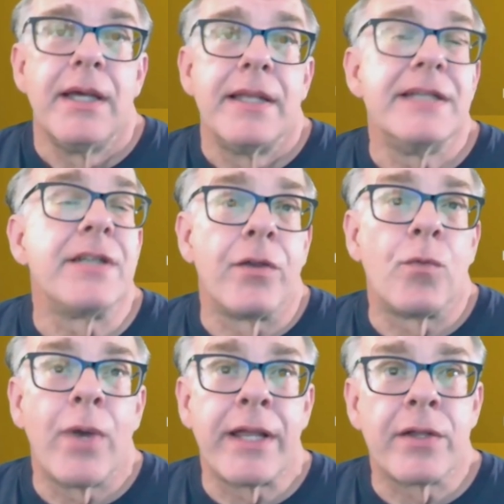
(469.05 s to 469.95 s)
These other
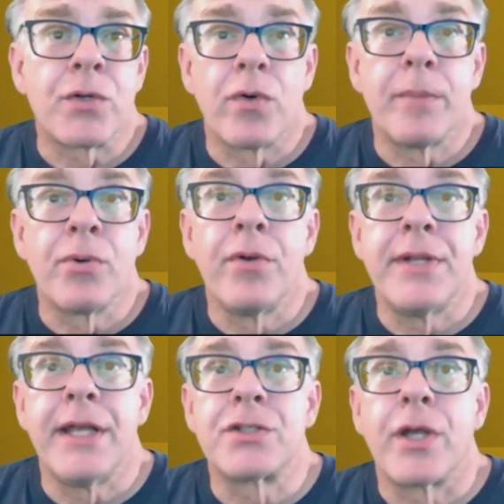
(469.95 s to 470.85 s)
regulatory
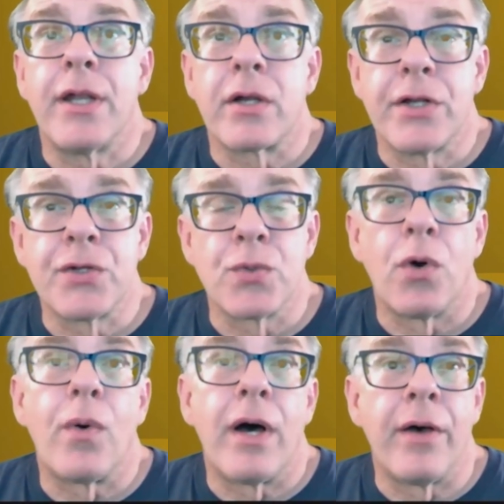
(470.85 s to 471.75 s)
proteins can
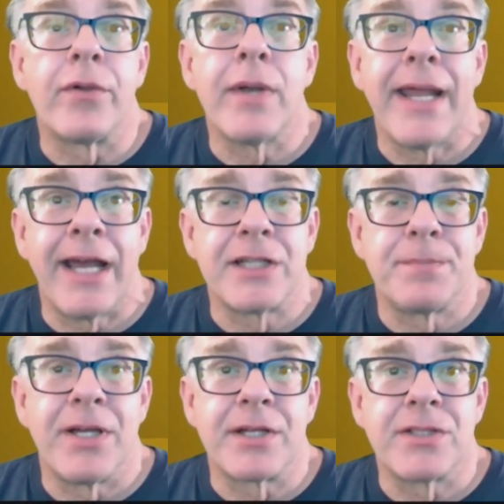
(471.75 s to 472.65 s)
control other
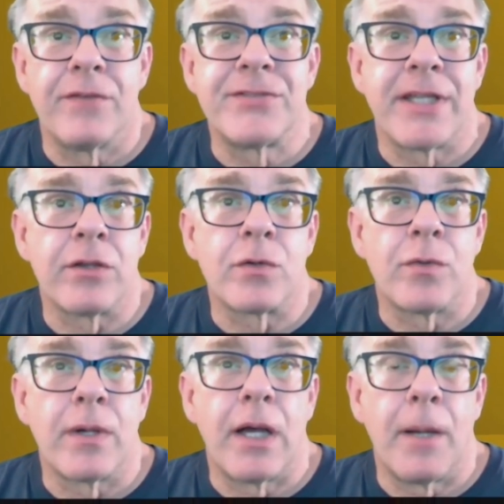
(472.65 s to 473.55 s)
aspects of cellular
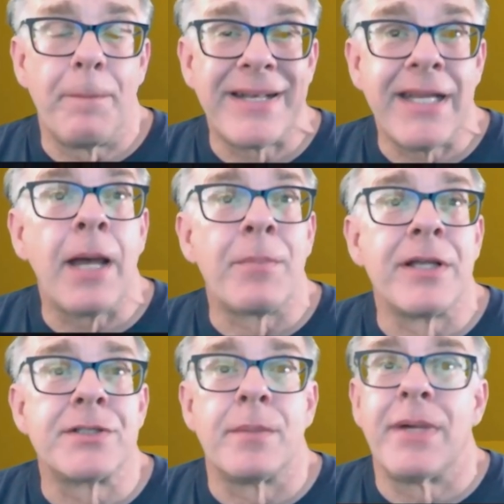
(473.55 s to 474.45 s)

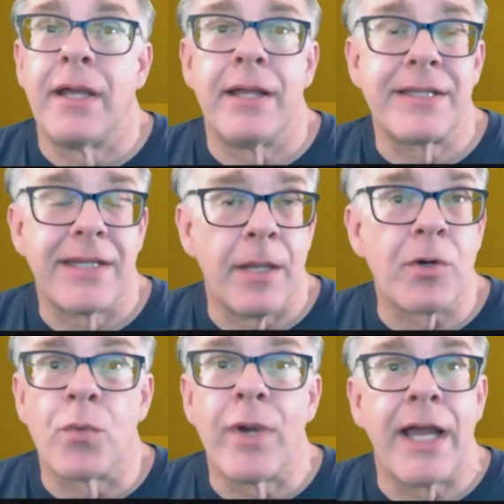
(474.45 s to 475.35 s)
metabolism and
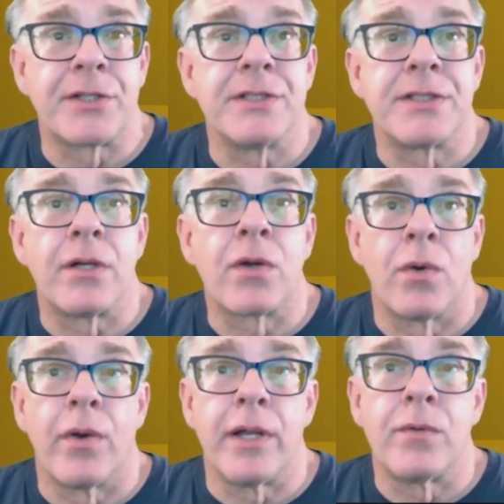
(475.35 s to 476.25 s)
chemical reactions that are
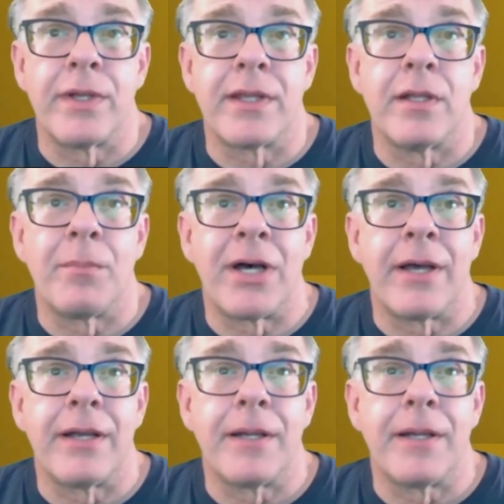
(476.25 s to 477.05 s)
occurring within the body.